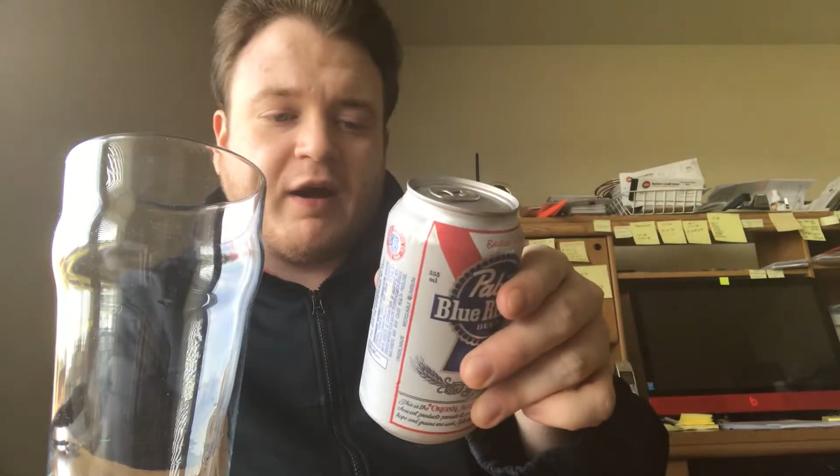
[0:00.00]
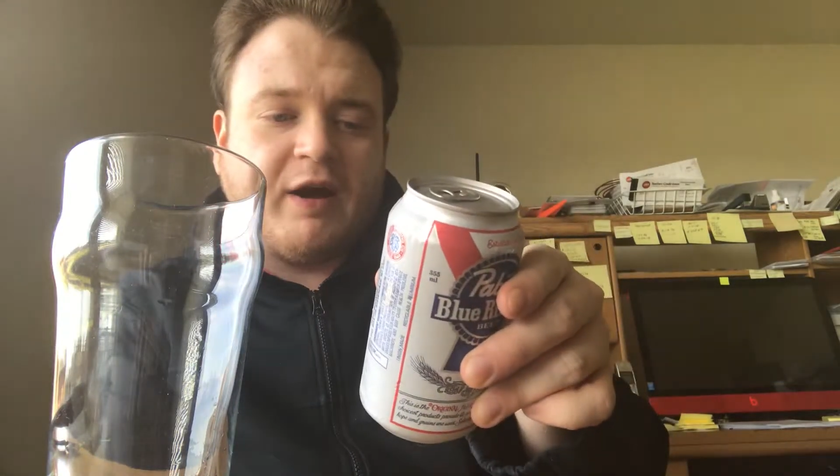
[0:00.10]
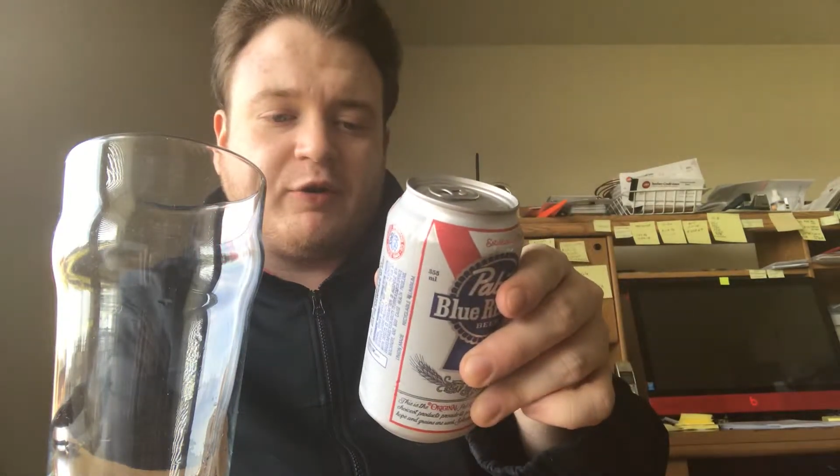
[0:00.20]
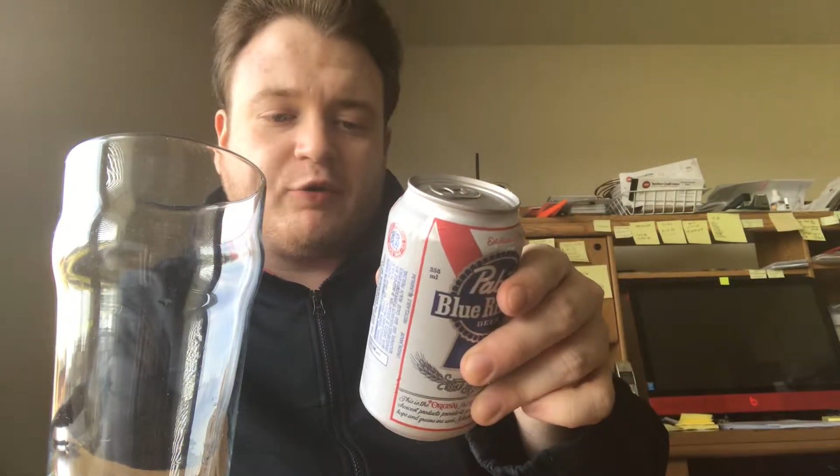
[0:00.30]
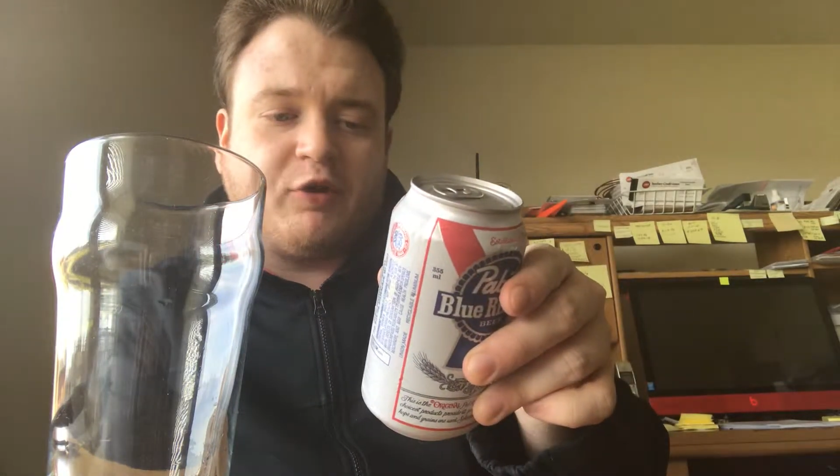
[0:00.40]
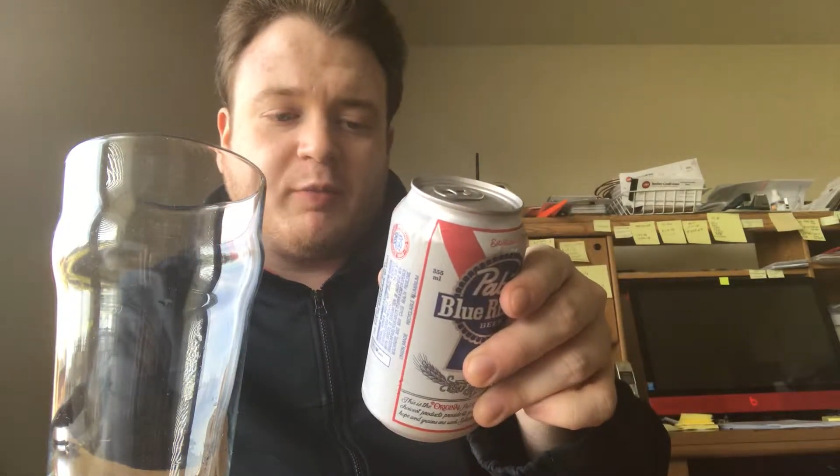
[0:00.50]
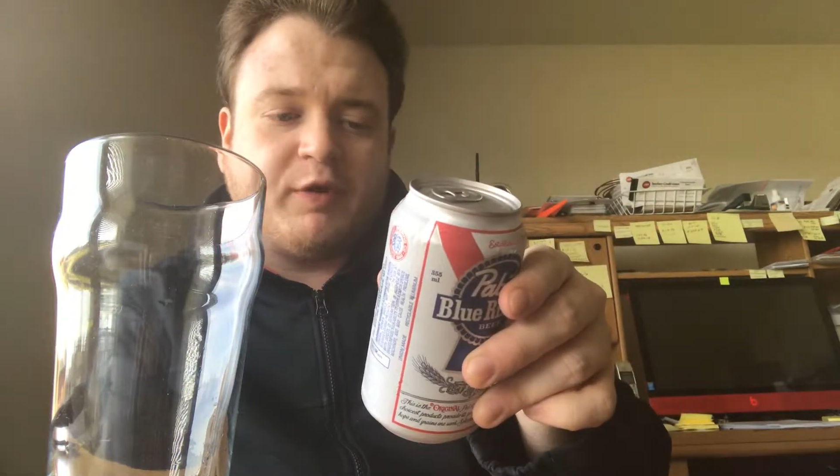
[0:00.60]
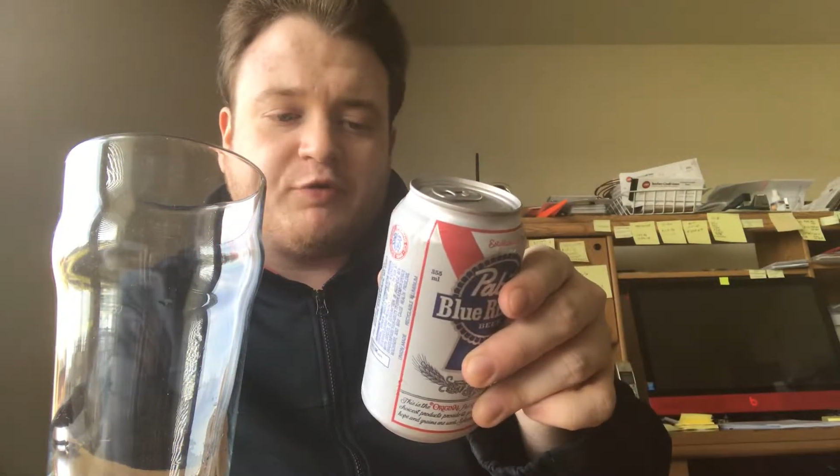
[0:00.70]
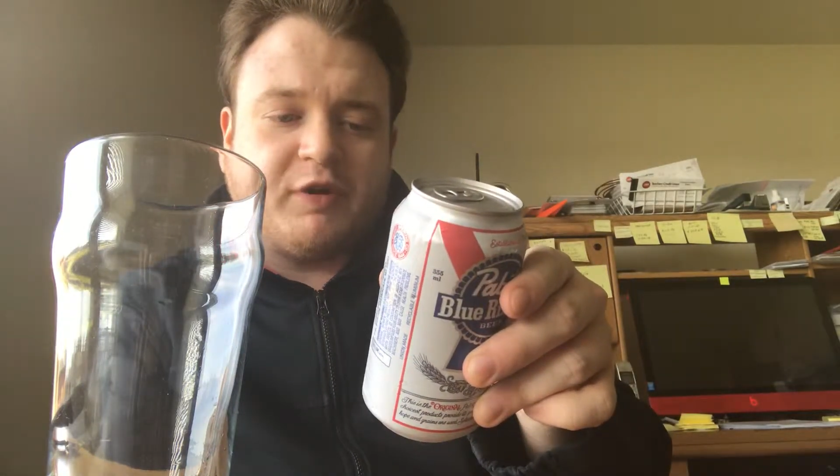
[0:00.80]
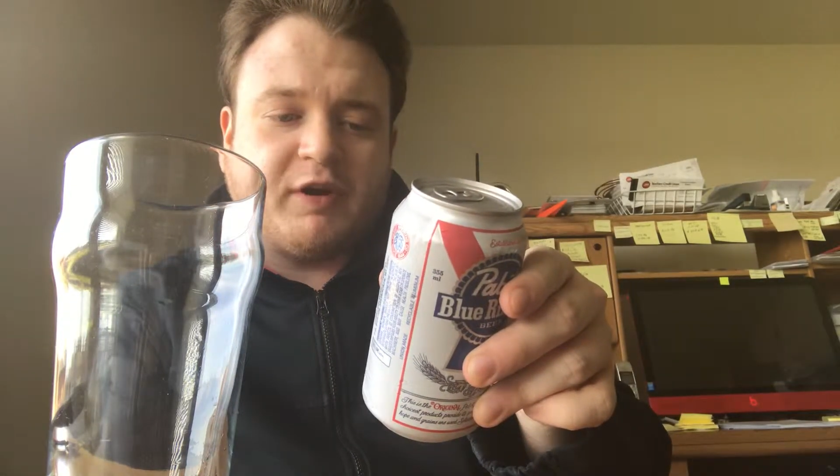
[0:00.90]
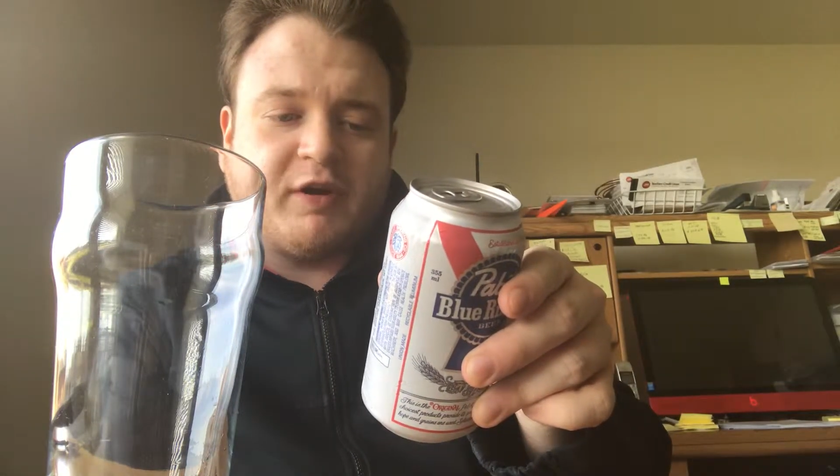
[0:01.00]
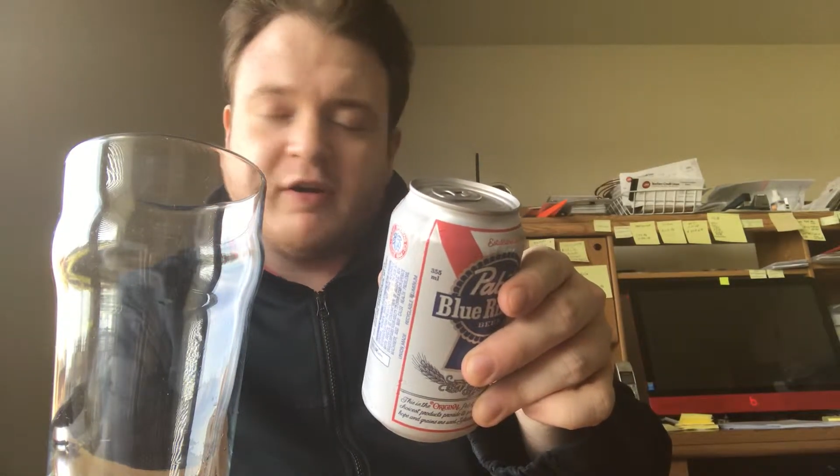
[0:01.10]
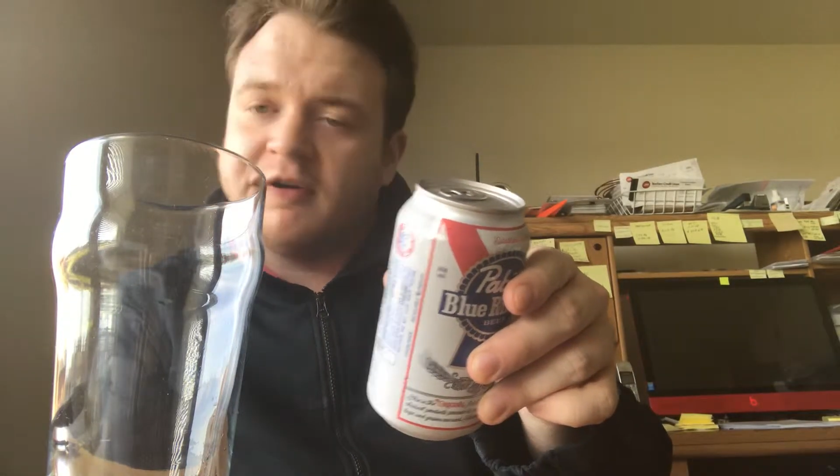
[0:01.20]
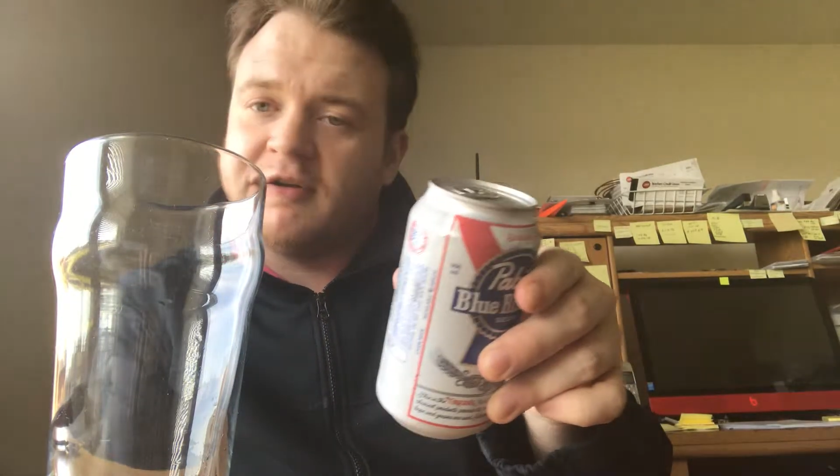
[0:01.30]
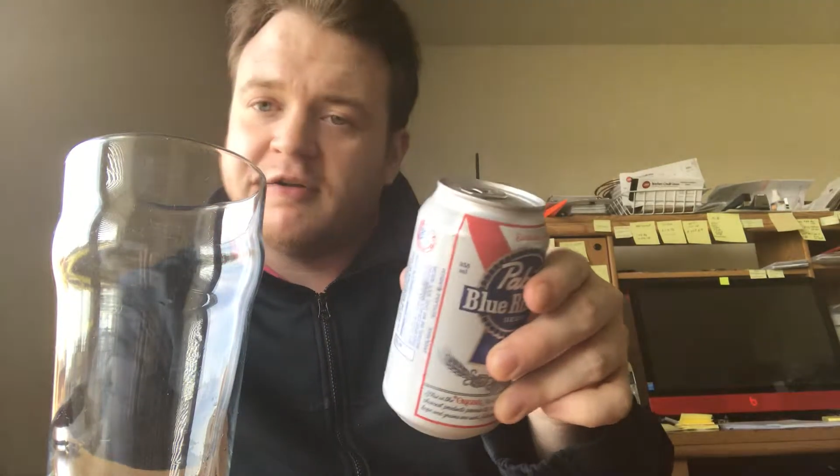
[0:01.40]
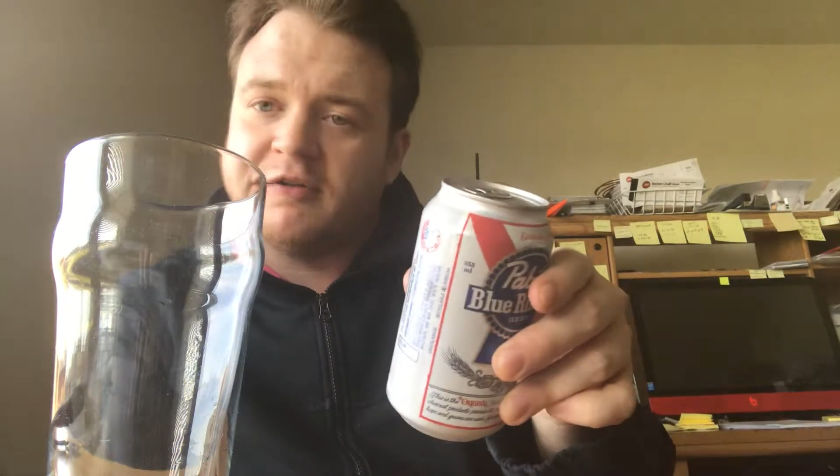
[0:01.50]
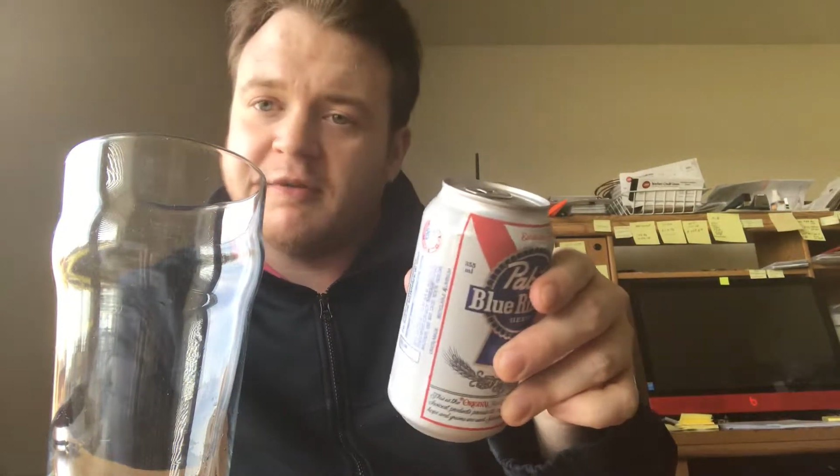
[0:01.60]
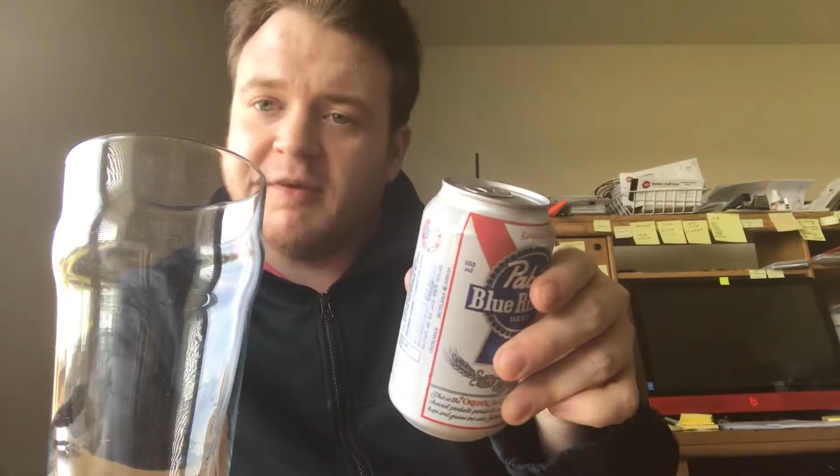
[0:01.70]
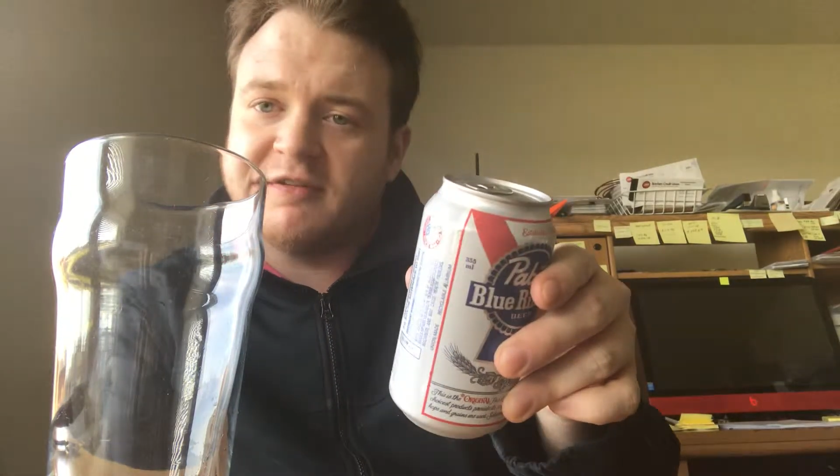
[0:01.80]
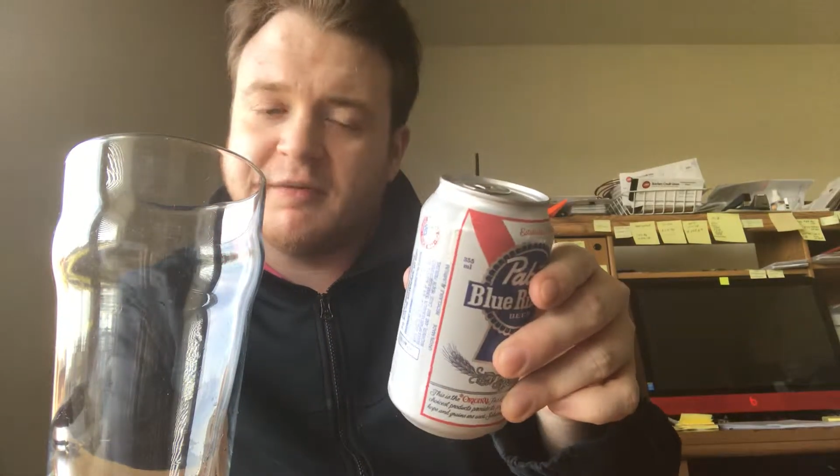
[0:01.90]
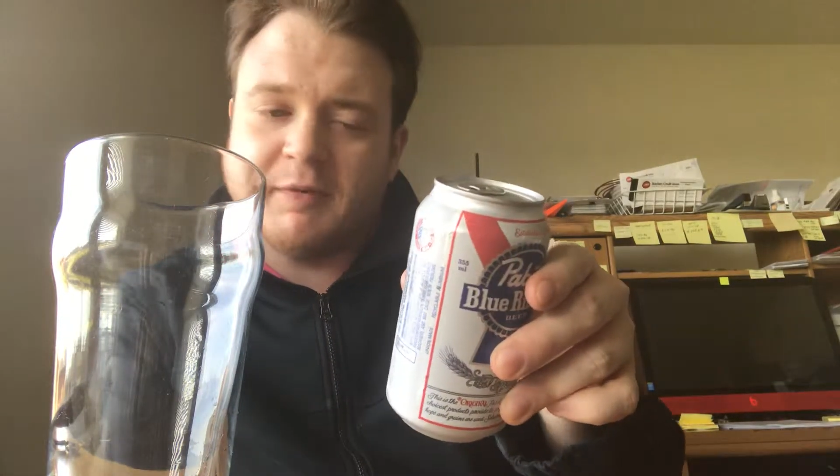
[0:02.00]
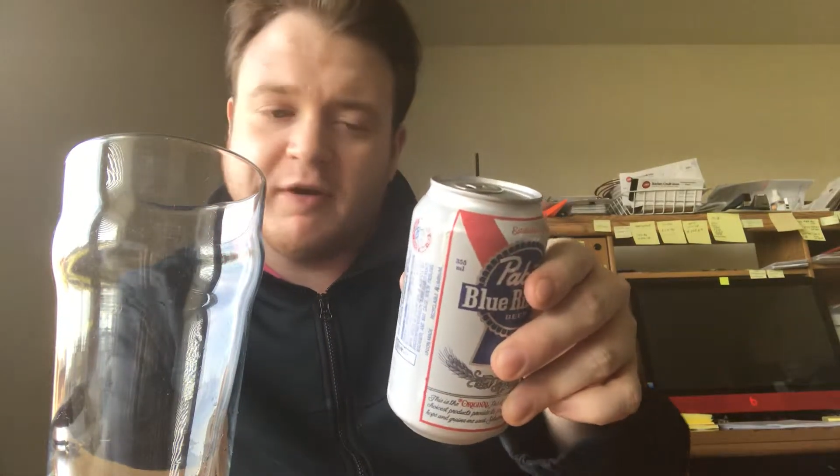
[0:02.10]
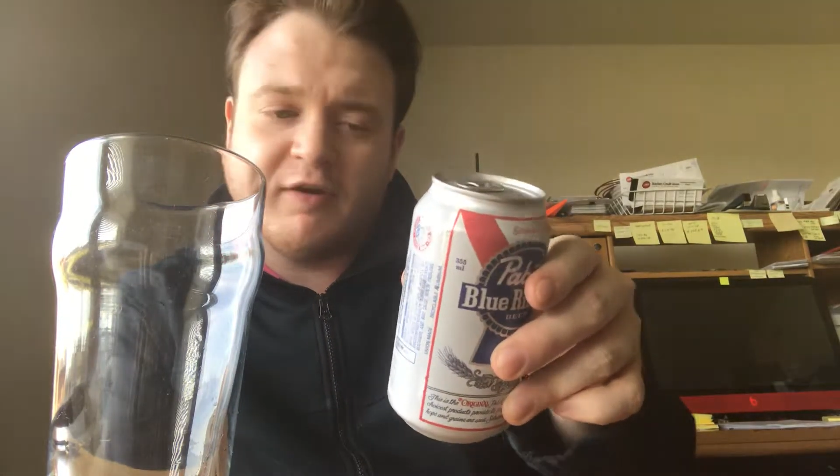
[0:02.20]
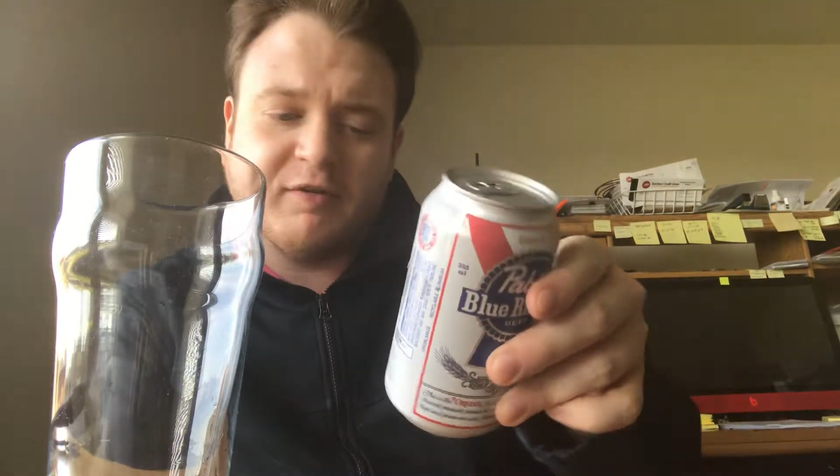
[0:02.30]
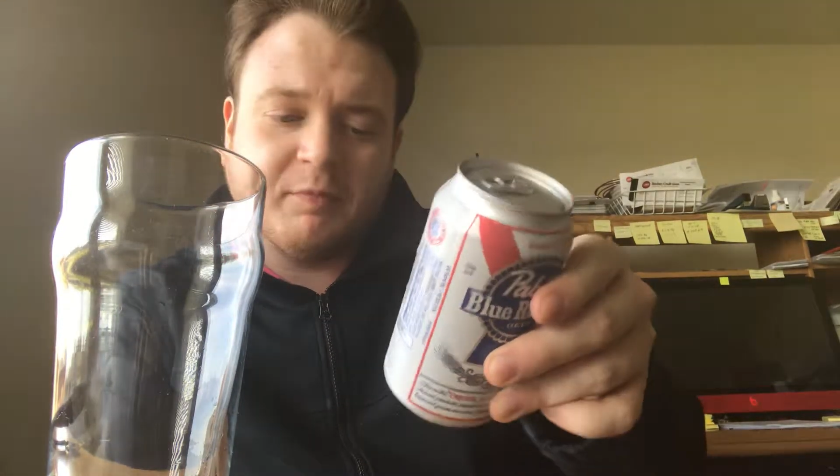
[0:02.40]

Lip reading: I don't normally drink domestic beers,